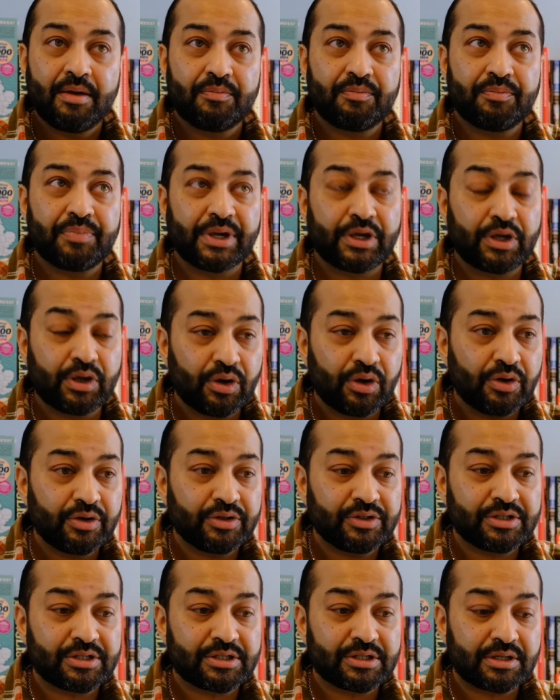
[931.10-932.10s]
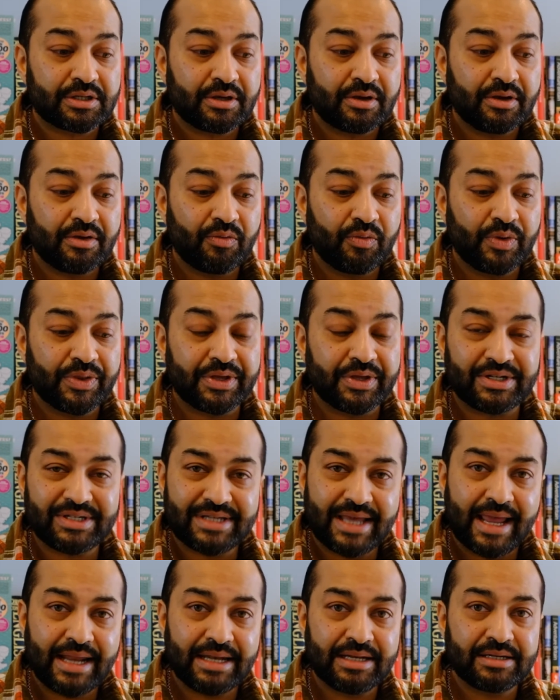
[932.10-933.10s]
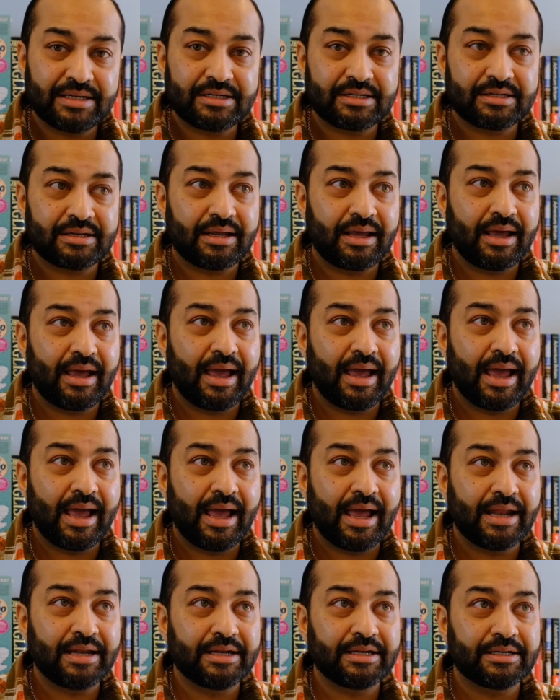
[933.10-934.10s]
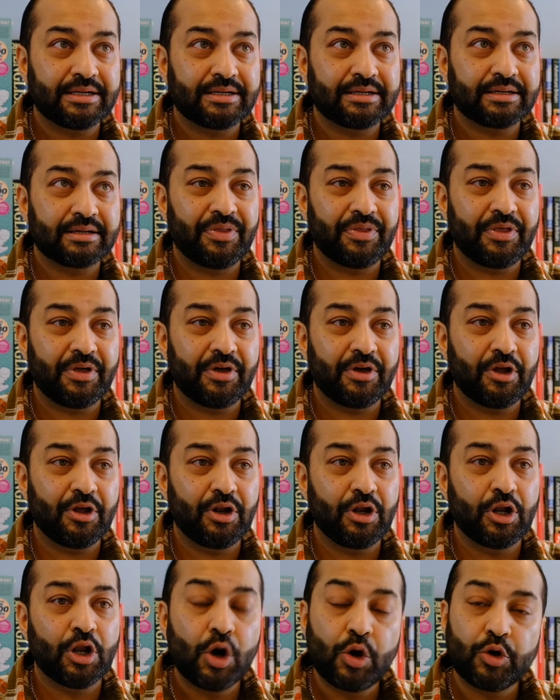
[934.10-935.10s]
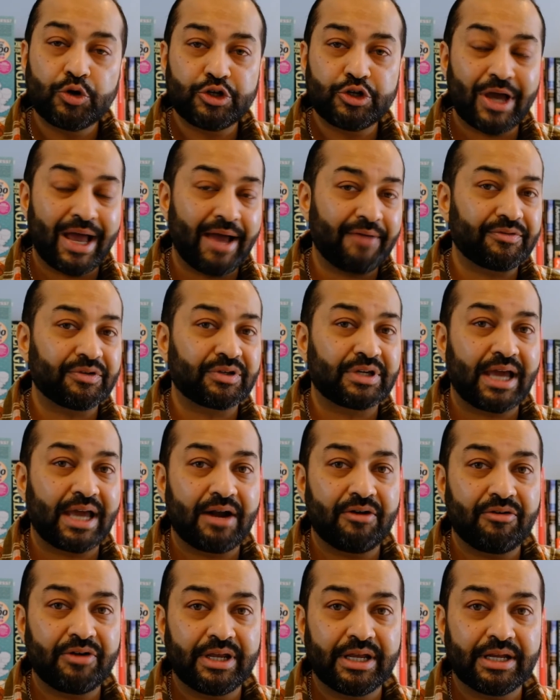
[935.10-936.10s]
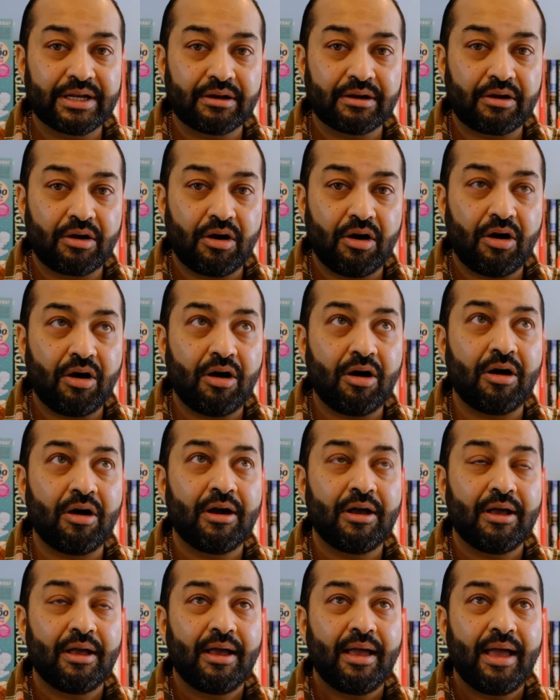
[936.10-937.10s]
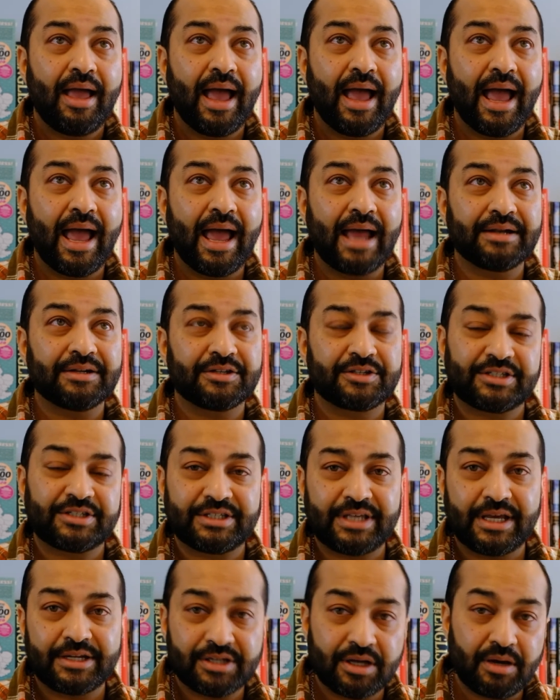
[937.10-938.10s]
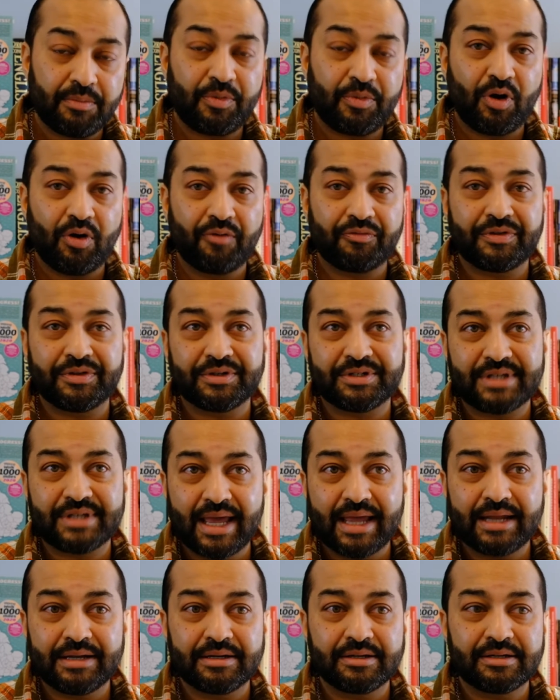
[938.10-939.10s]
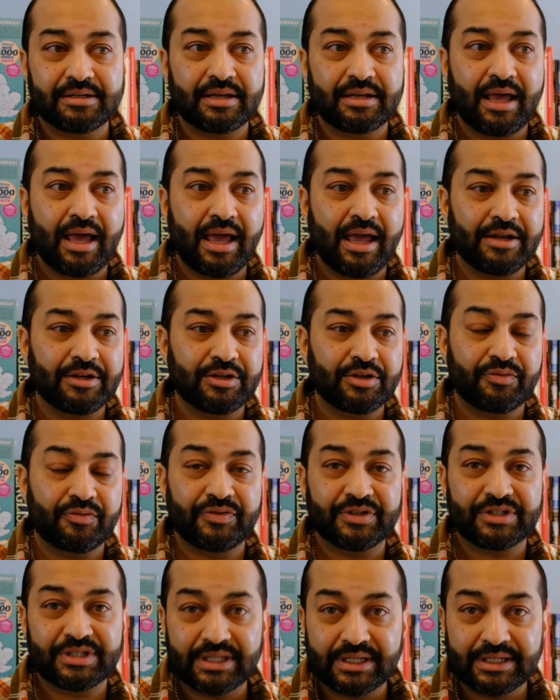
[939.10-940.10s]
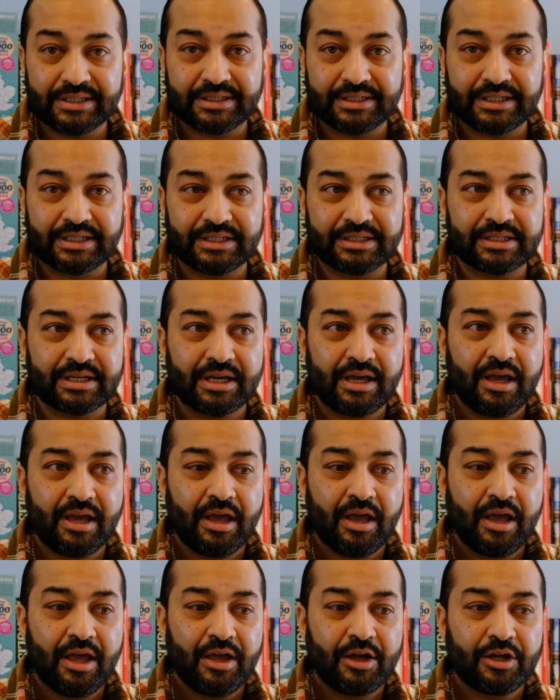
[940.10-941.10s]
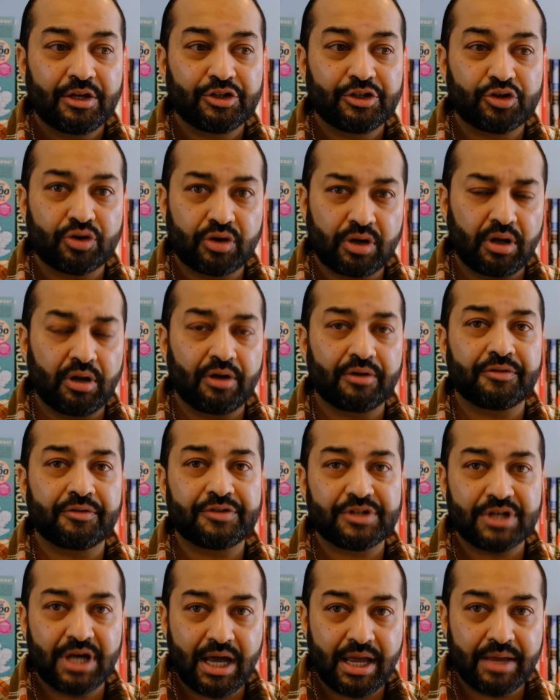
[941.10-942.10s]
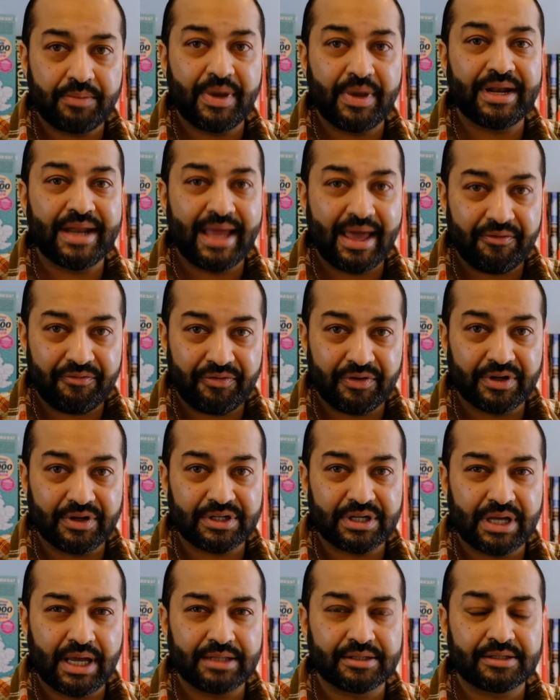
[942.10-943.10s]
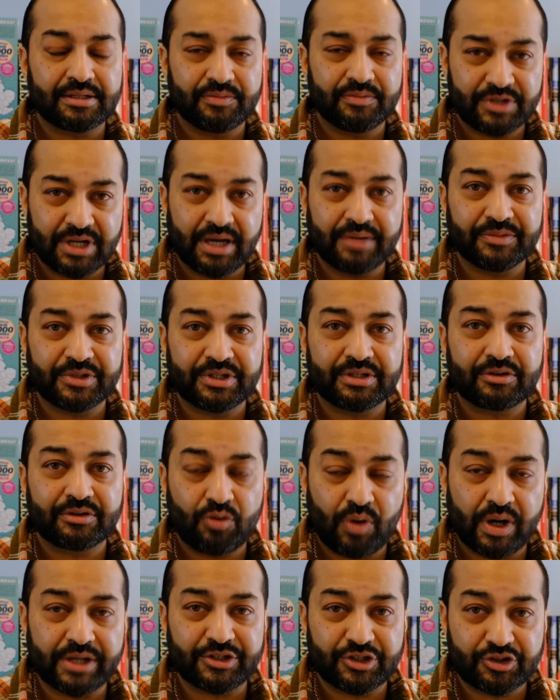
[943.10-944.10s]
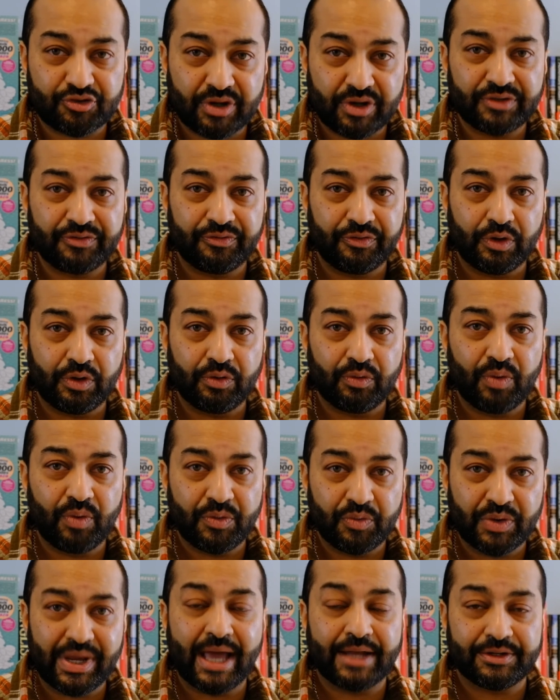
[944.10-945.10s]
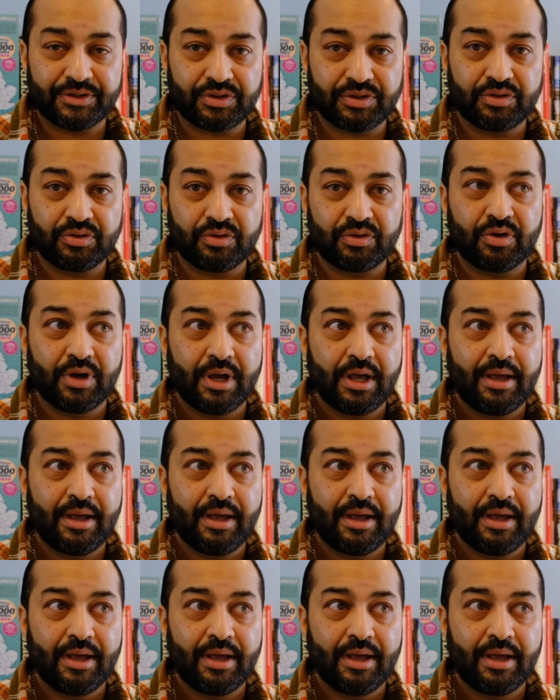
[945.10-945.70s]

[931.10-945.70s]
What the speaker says: Because with a tent and the load you have to carry in a car and setup of the tent and your facilities took a lot of time and effort and sometimes quite stressful when we had to,